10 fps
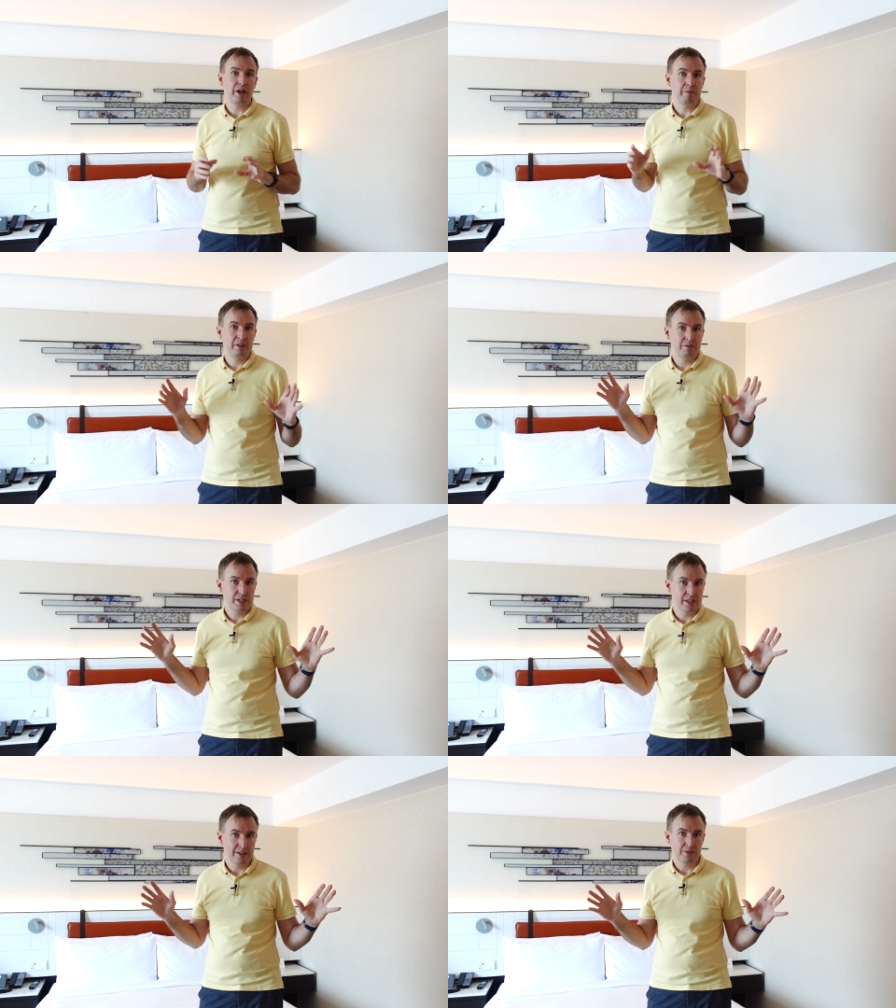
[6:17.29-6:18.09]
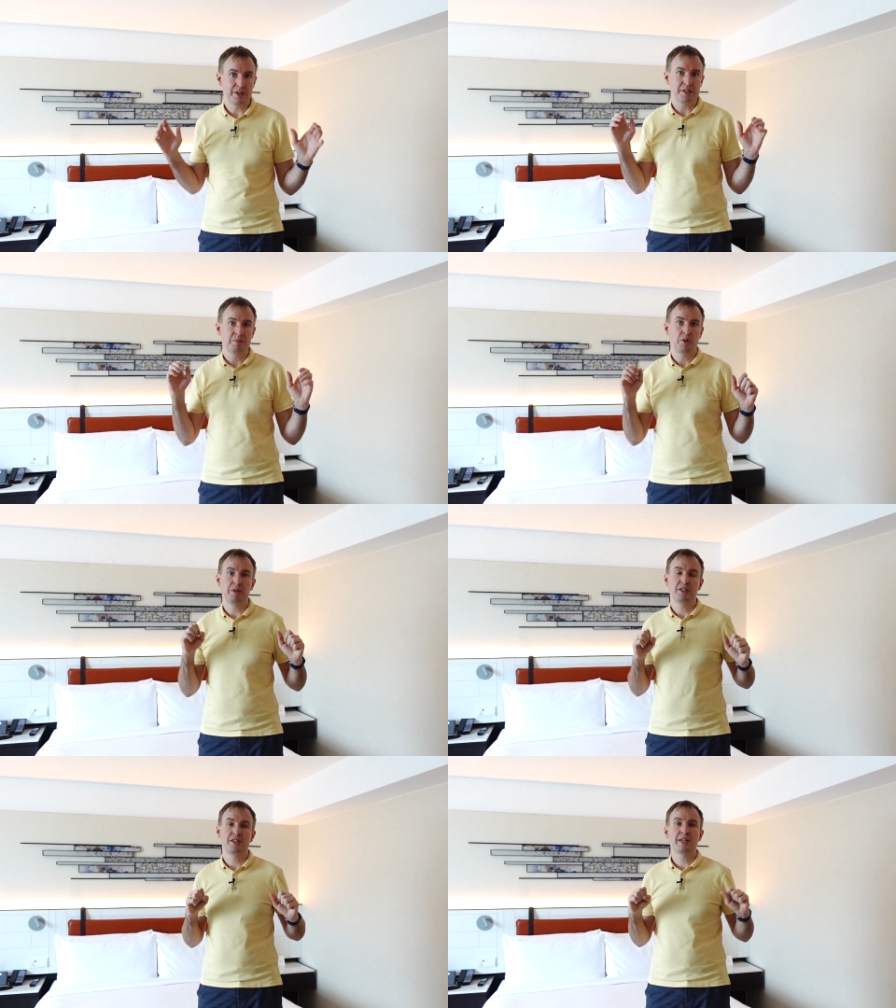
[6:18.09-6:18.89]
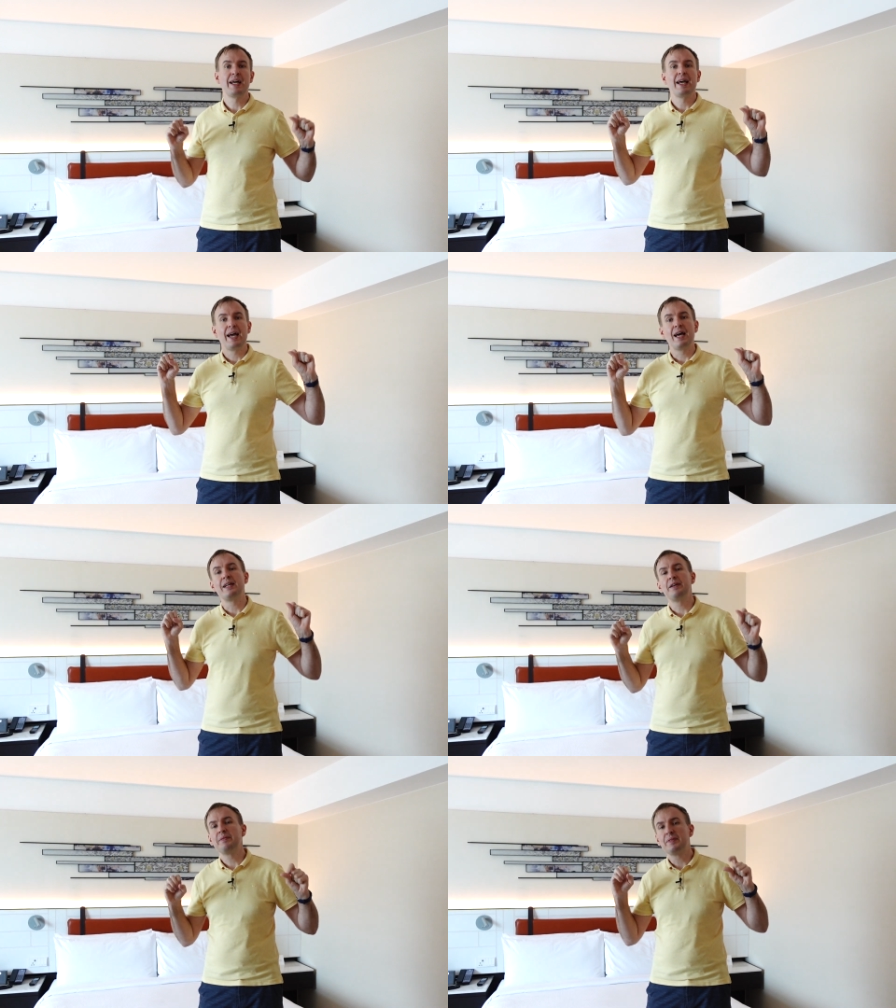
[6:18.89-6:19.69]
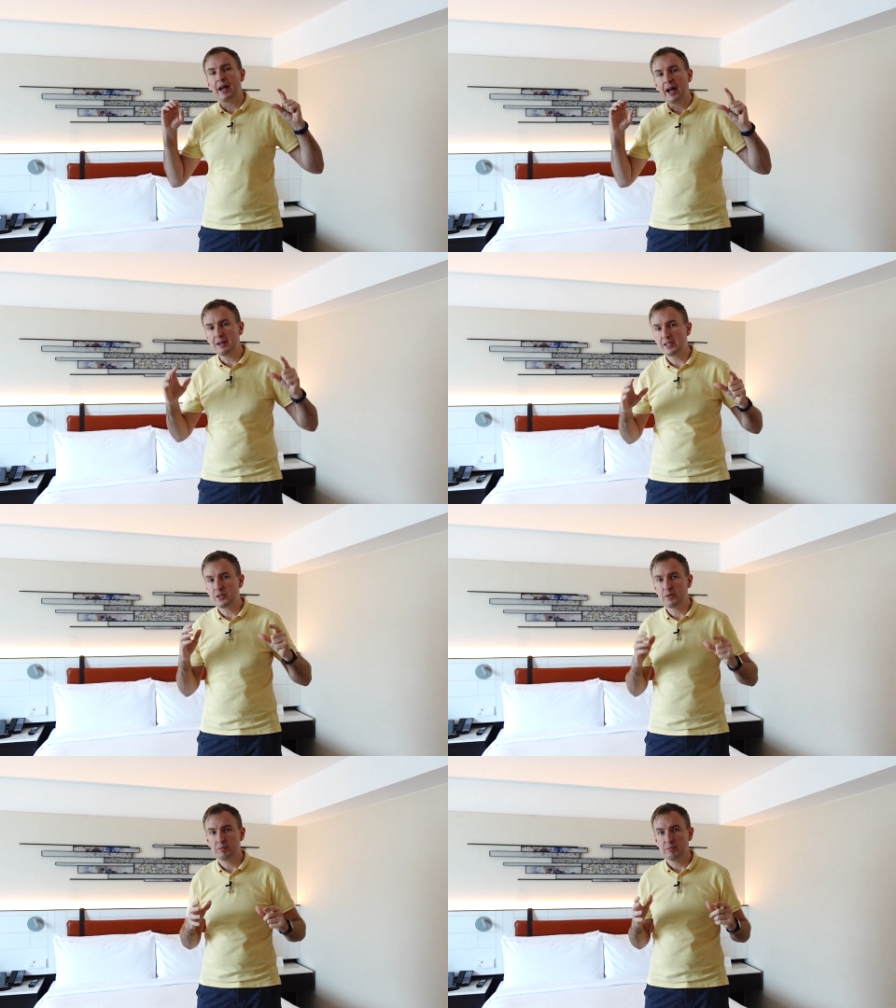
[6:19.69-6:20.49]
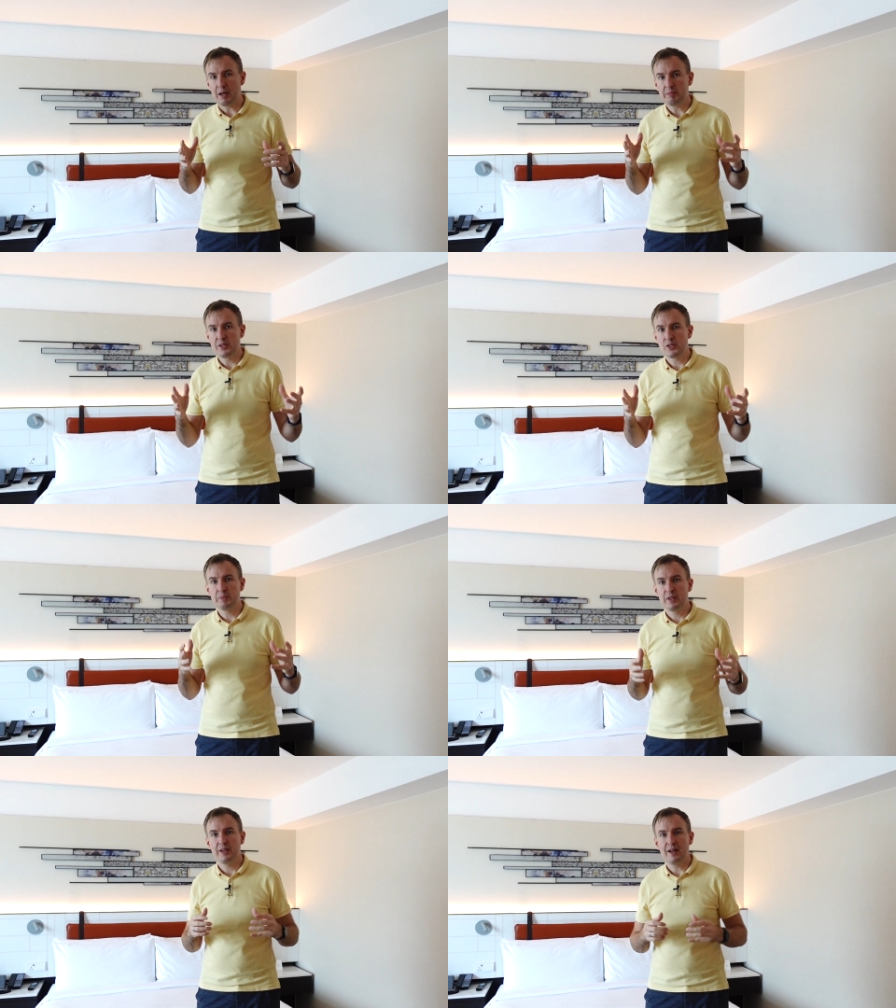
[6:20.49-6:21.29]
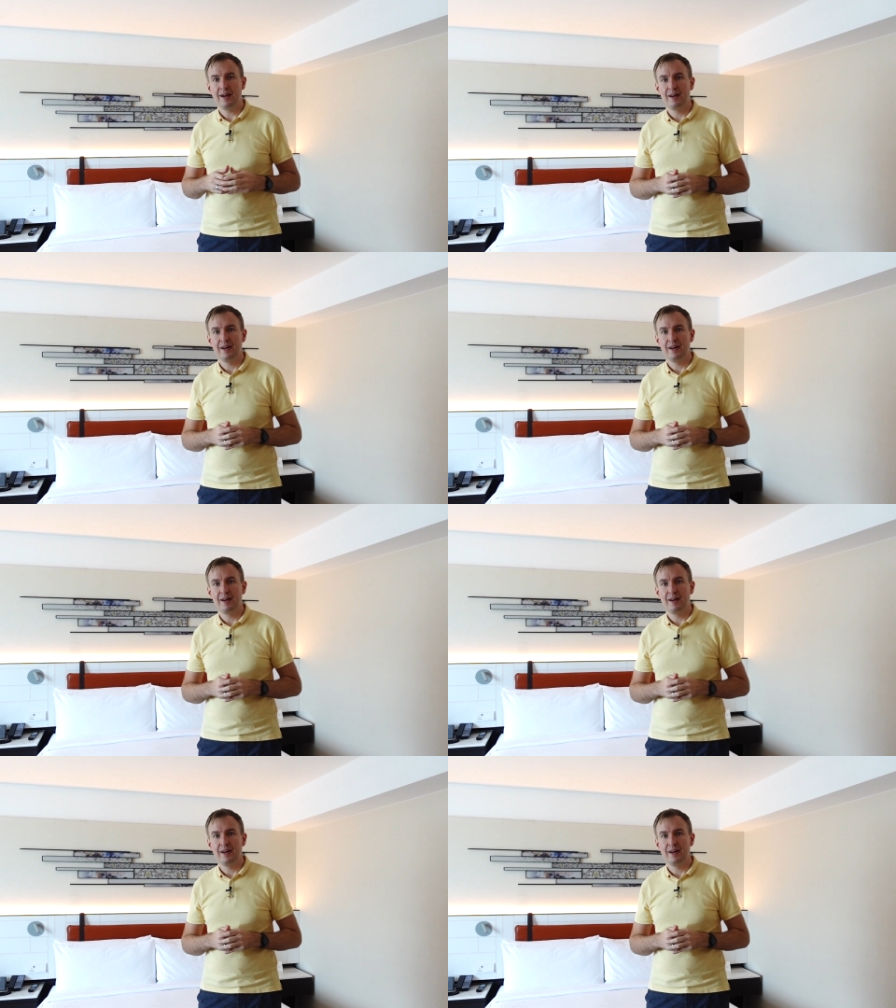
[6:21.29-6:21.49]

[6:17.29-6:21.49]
We have been visiting quite some properties, and if there happens to be